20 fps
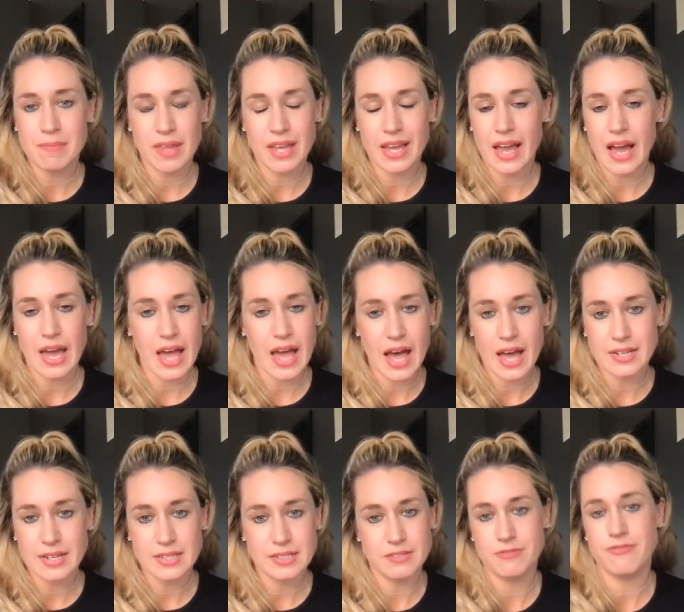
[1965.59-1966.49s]
like I
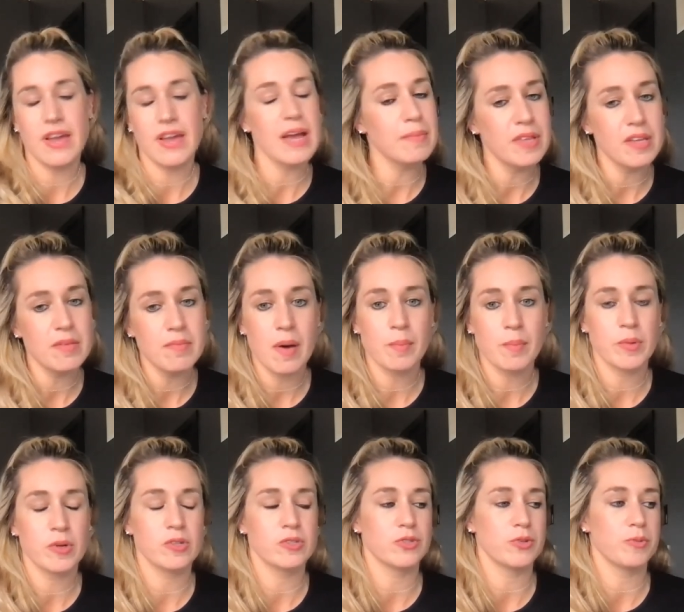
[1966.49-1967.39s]
had family
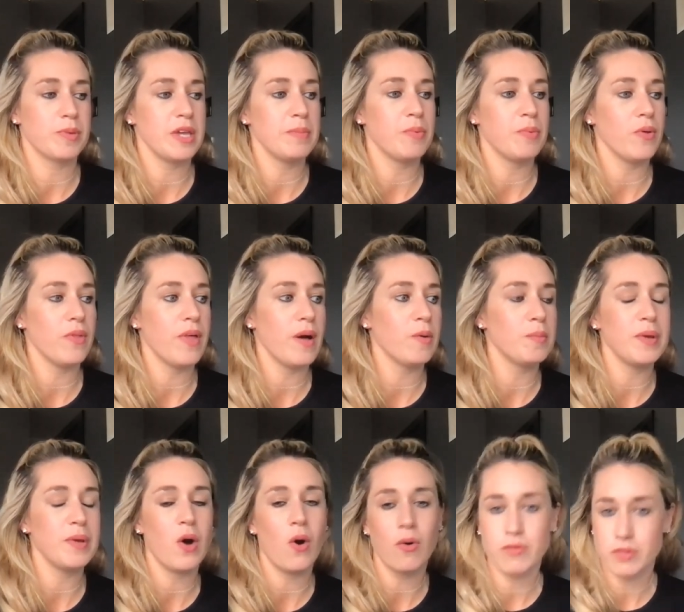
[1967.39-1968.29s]
members or people that
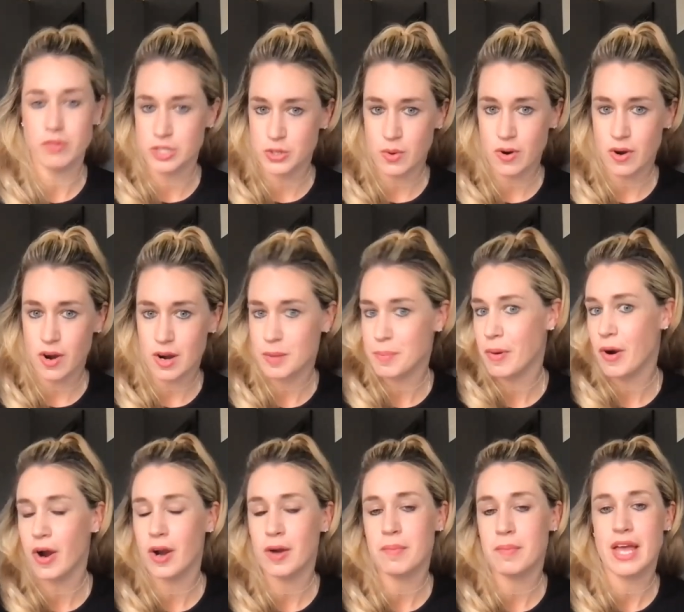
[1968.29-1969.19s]
would be over to our
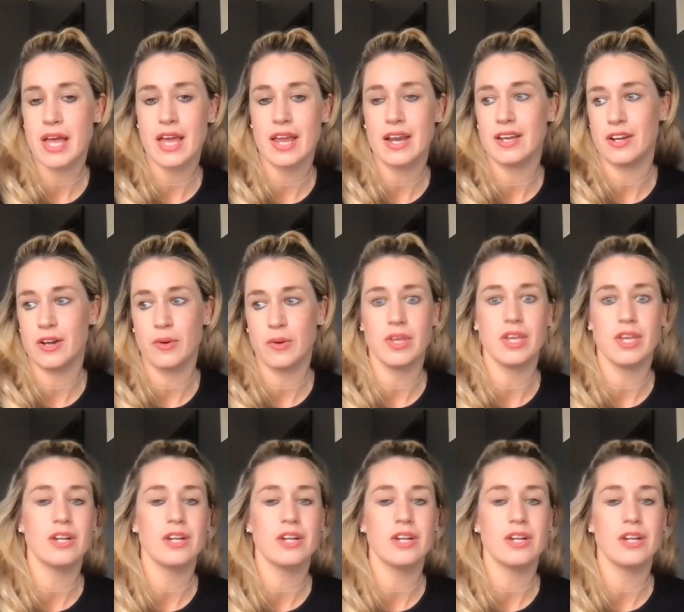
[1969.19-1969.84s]
apartment, you know,